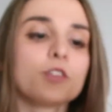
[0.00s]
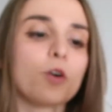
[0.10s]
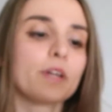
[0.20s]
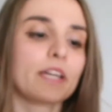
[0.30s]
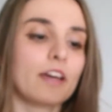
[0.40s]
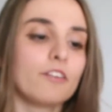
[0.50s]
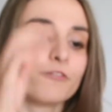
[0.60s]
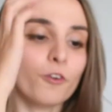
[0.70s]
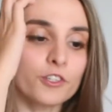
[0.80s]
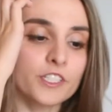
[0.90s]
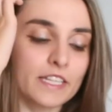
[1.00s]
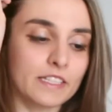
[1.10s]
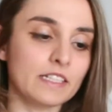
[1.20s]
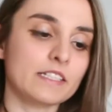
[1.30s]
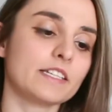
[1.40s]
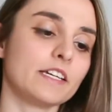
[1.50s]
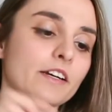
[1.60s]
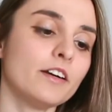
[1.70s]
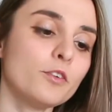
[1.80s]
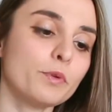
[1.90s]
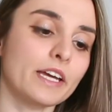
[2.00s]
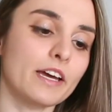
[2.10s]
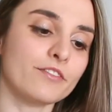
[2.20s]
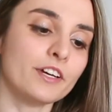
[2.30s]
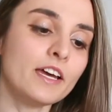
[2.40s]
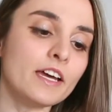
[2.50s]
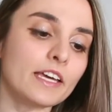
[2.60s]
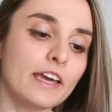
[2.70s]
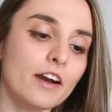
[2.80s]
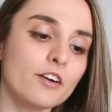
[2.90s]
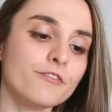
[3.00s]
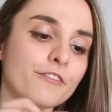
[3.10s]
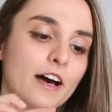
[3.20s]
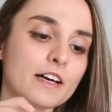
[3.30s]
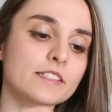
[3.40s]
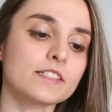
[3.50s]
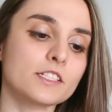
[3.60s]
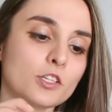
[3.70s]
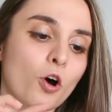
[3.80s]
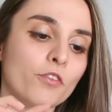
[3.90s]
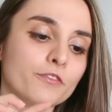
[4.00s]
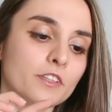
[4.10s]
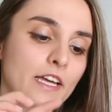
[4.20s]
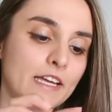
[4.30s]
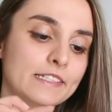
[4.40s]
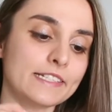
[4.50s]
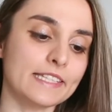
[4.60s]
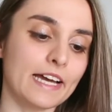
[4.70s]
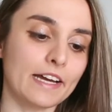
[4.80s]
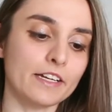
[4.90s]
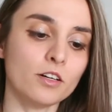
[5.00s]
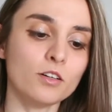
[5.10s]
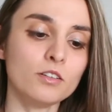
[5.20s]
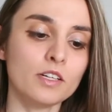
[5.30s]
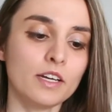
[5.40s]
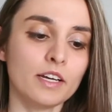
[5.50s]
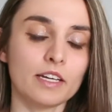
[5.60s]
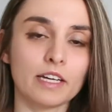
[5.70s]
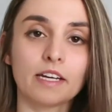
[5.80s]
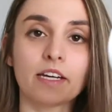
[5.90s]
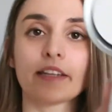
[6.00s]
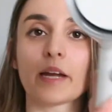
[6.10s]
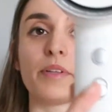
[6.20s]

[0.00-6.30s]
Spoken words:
So we have 4 settings here. We have care, fast, soft and style. And I